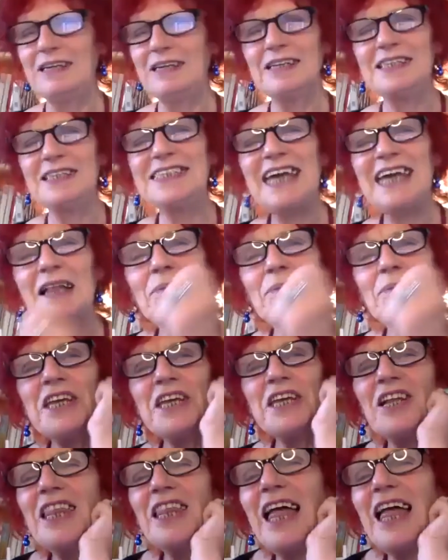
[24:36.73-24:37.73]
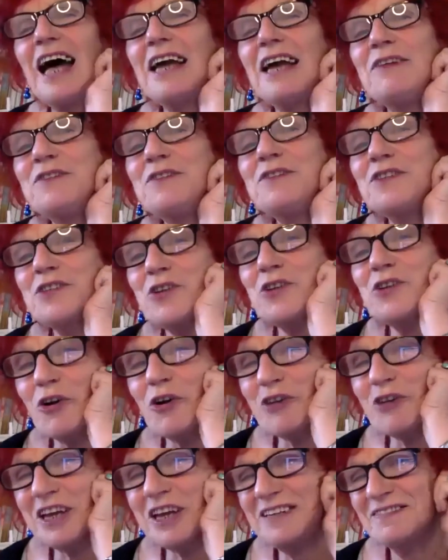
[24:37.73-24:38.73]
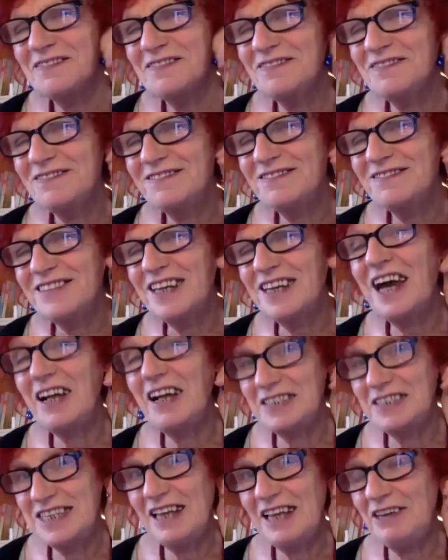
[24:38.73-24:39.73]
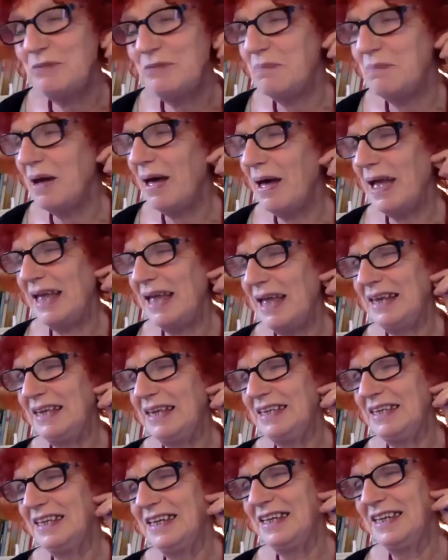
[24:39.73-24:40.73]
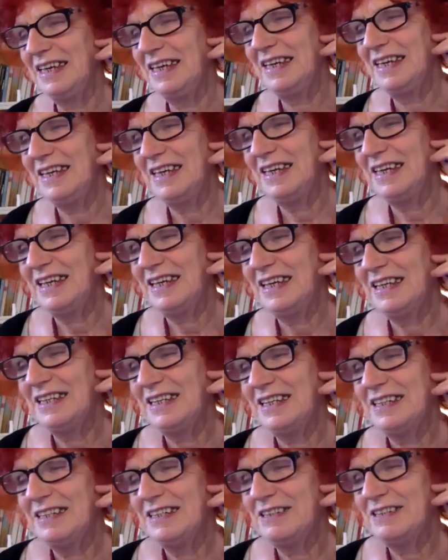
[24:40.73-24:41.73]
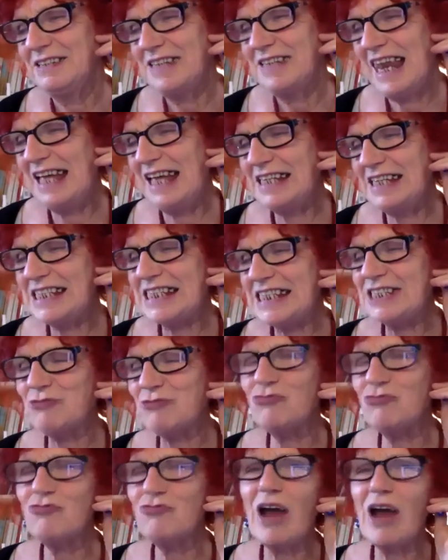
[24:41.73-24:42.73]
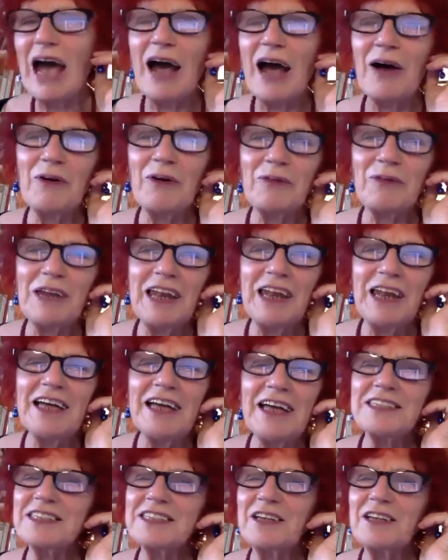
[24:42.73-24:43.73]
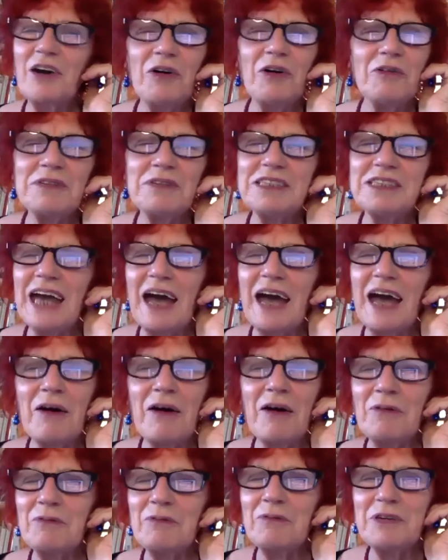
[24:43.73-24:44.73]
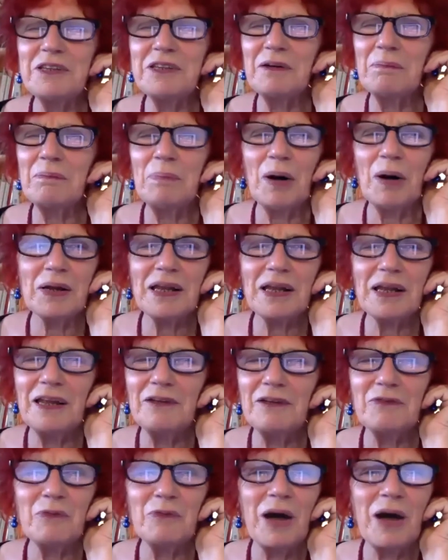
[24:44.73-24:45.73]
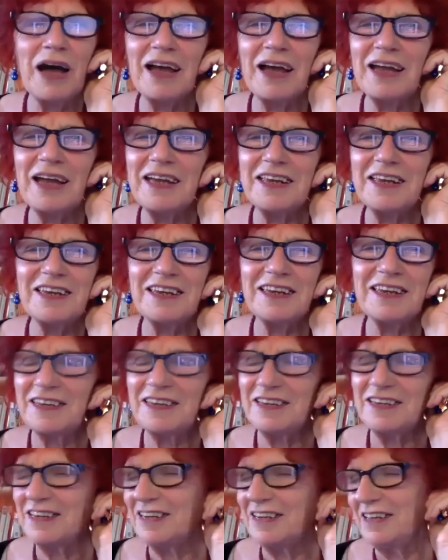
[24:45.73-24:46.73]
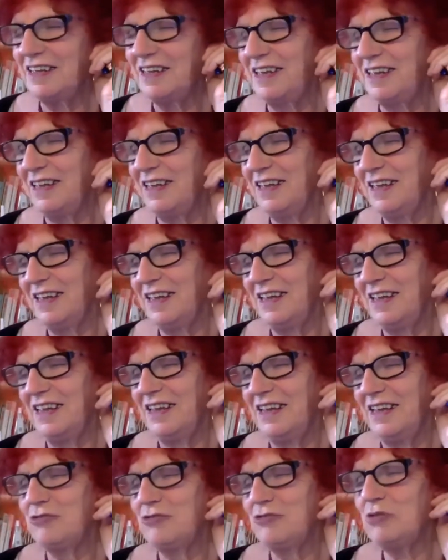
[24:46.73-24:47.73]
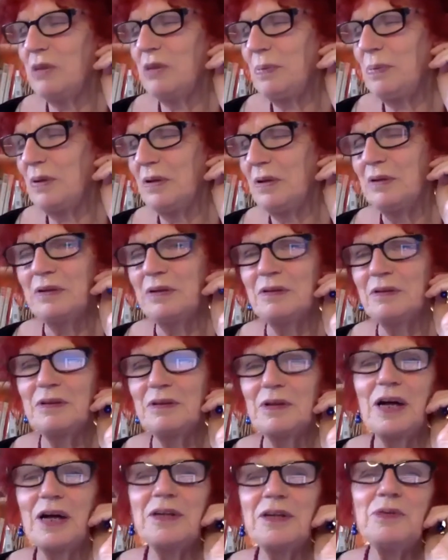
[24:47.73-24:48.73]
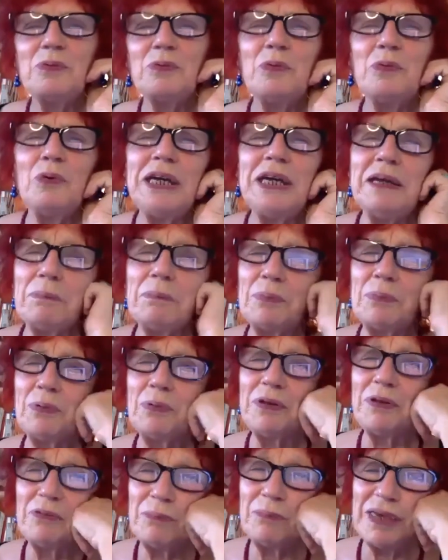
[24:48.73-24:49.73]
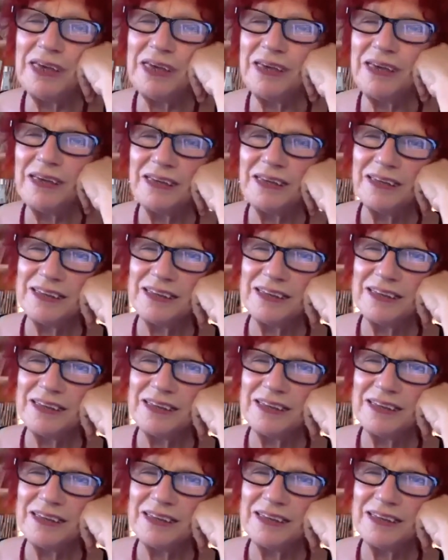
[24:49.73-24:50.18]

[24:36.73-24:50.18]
Tell me your life story and I'll tell you mine. Let's drown, let's go down with a bottle of wine. Dribble, and weep with me.